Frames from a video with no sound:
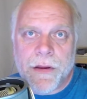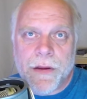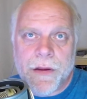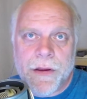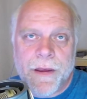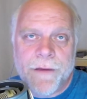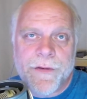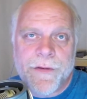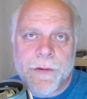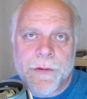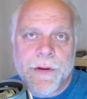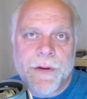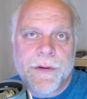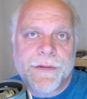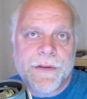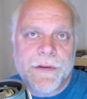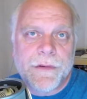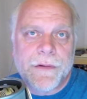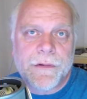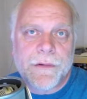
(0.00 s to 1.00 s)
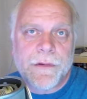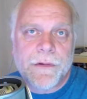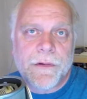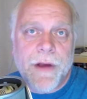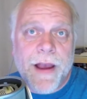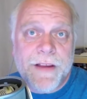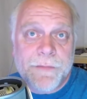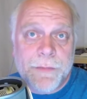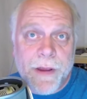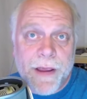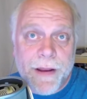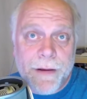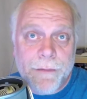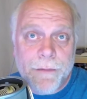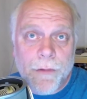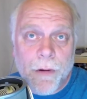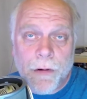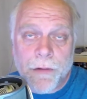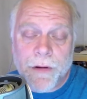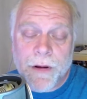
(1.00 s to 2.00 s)
using CrashPlan,
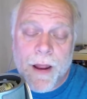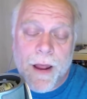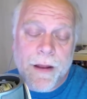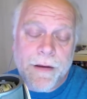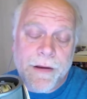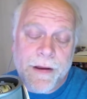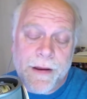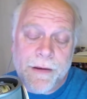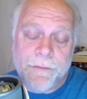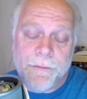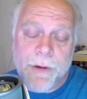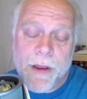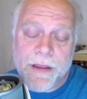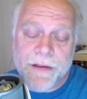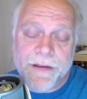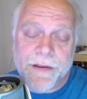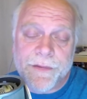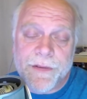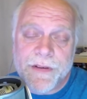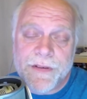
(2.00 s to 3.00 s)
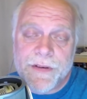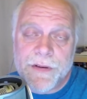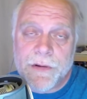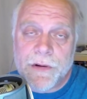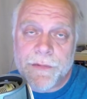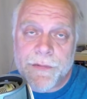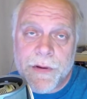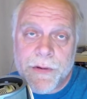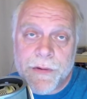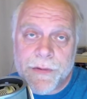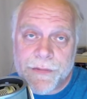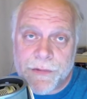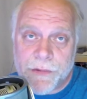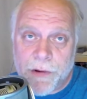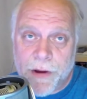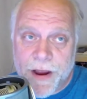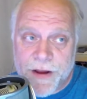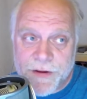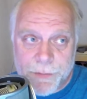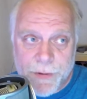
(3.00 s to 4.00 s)
or not relatively soon if you're using
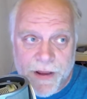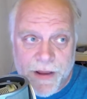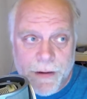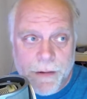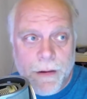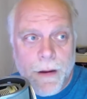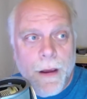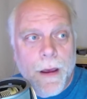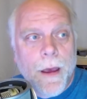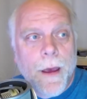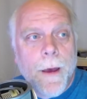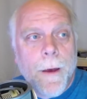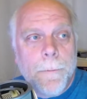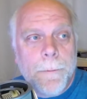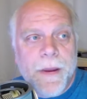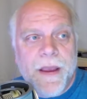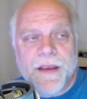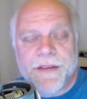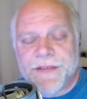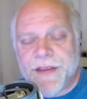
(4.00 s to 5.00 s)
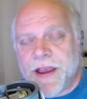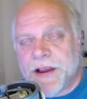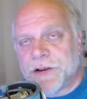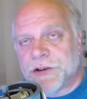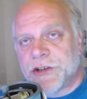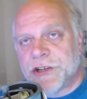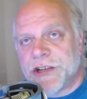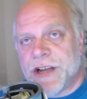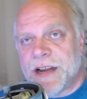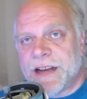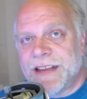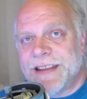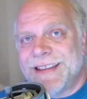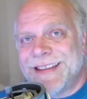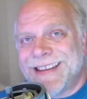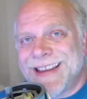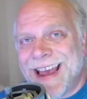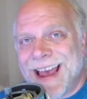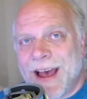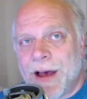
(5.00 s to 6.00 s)
CrashPlan, because they are shutting
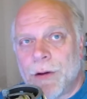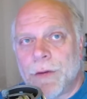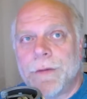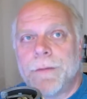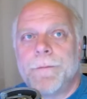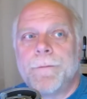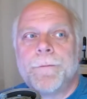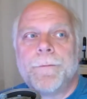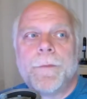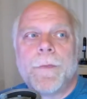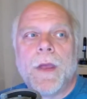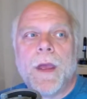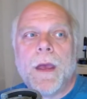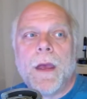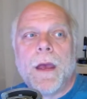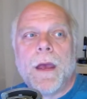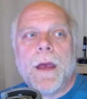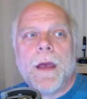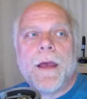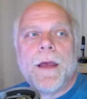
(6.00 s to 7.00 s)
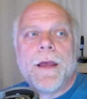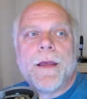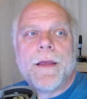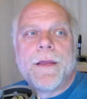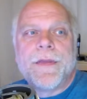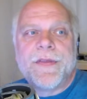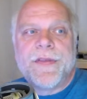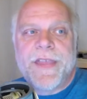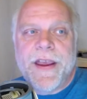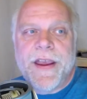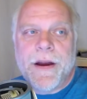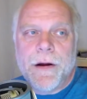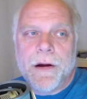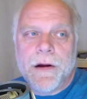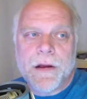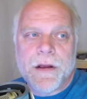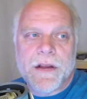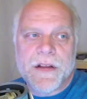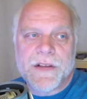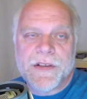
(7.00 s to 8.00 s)
down their
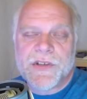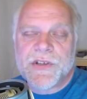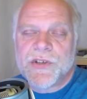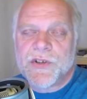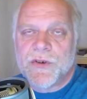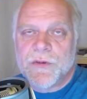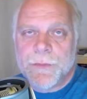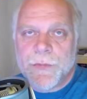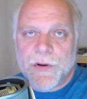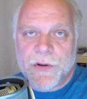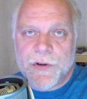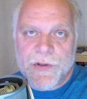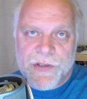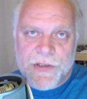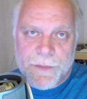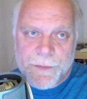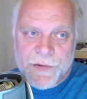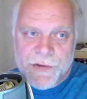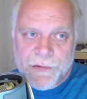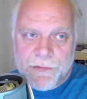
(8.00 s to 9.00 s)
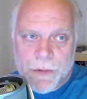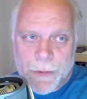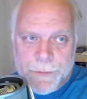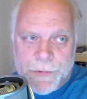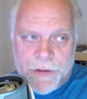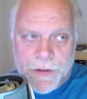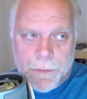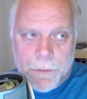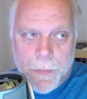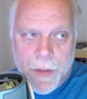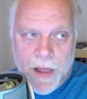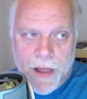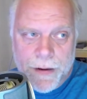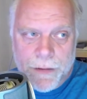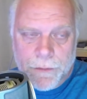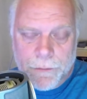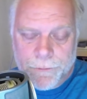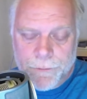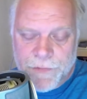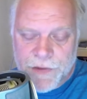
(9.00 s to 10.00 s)
consumer subscription
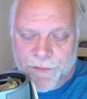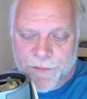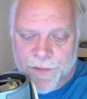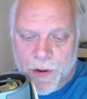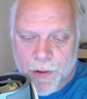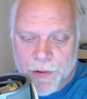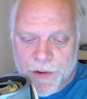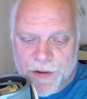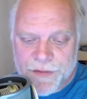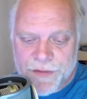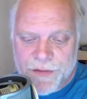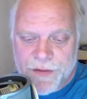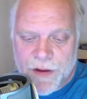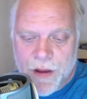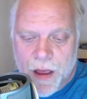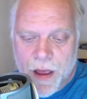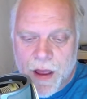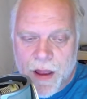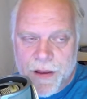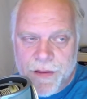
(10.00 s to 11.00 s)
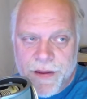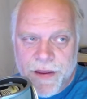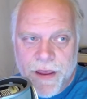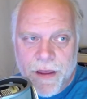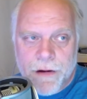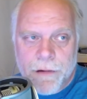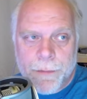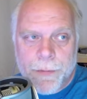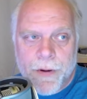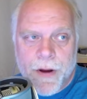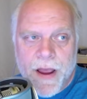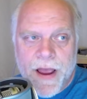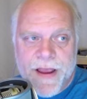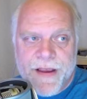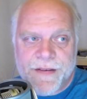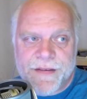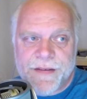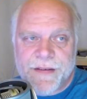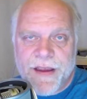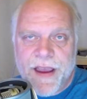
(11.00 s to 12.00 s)
model to focus on the
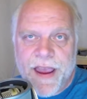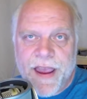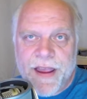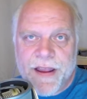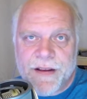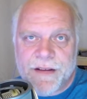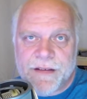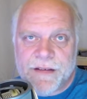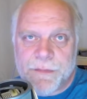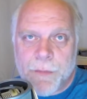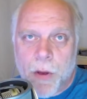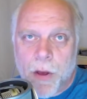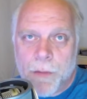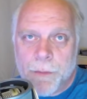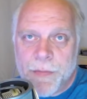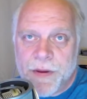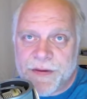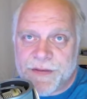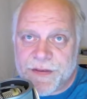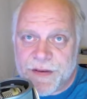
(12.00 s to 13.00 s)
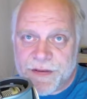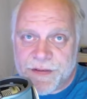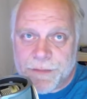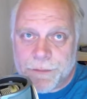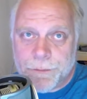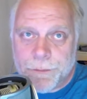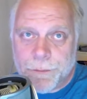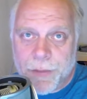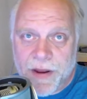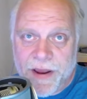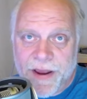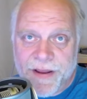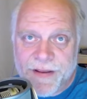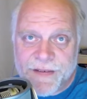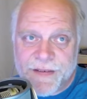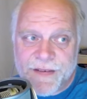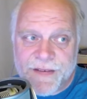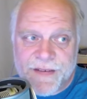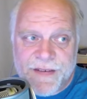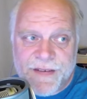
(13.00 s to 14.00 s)
enterprise and small business plans
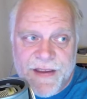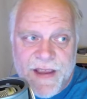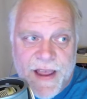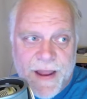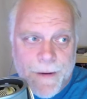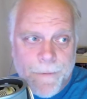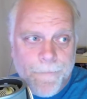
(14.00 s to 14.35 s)
instead.